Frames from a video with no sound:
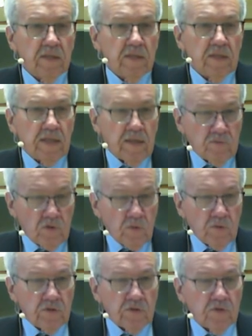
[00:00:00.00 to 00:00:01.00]
And I'm
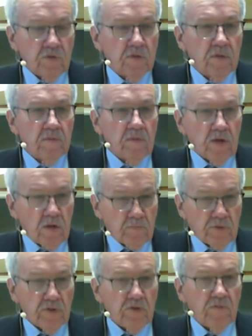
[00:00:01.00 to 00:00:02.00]
going to
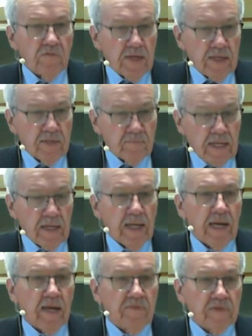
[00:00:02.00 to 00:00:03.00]
approve that in my
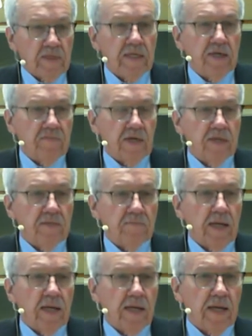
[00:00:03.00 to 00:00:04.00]
life and to have that in
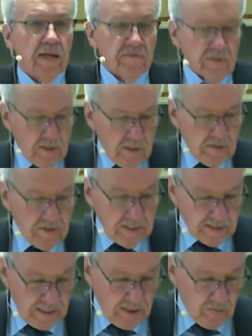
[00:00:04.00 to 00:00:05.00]
my life."
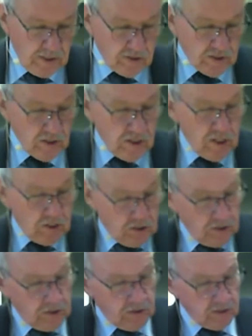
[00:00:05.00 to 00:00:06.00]
That's how we are to
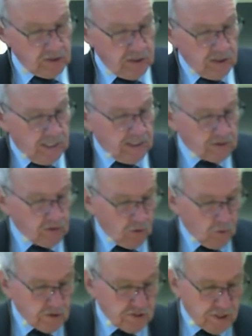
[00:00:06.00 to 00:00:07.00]
look at the
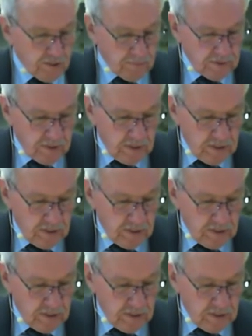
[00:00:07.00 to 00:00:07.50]
Lord's service.